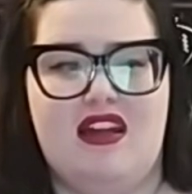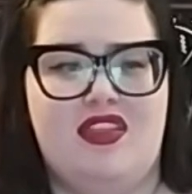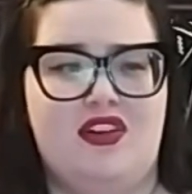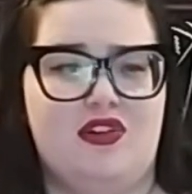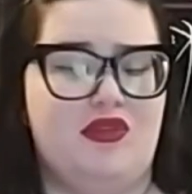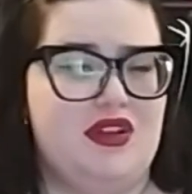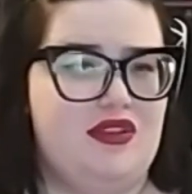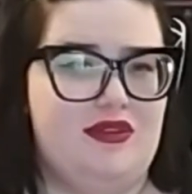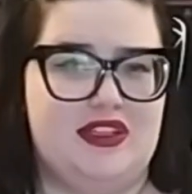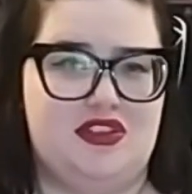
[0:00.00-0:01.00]
they're going
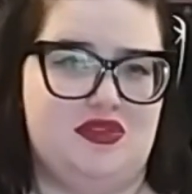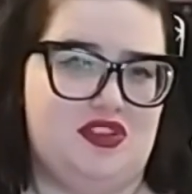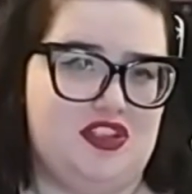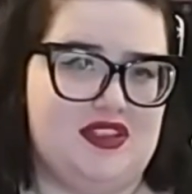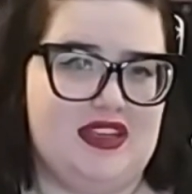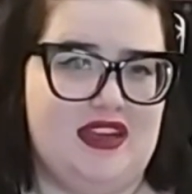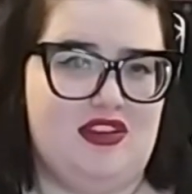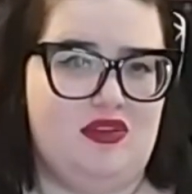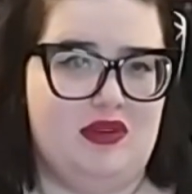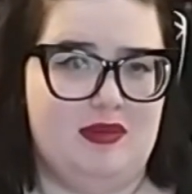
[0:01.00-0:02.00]
through issues just like
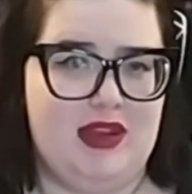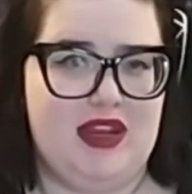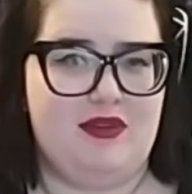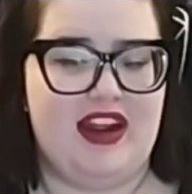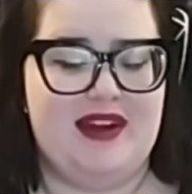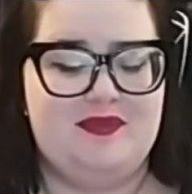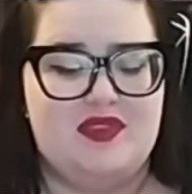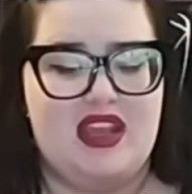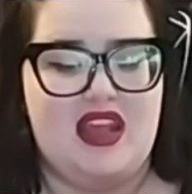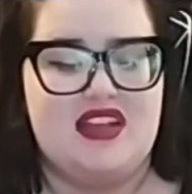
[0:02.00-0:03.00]
you and me, right?
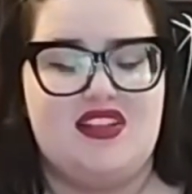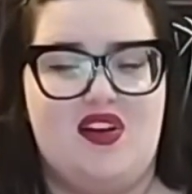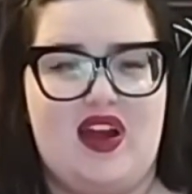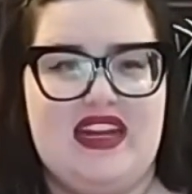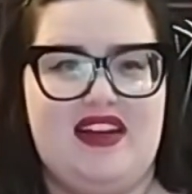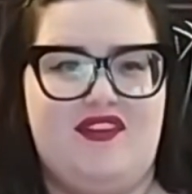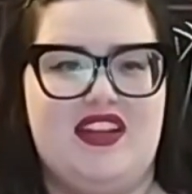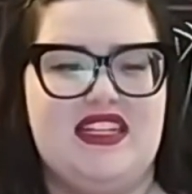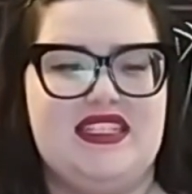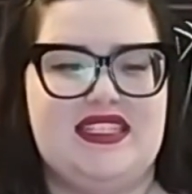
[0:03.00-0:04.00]
So I
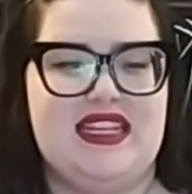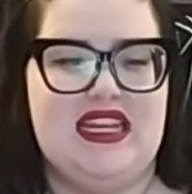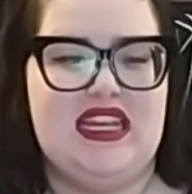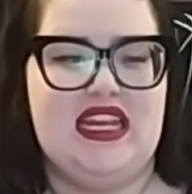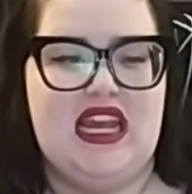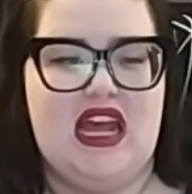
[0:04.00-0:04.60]
definitely see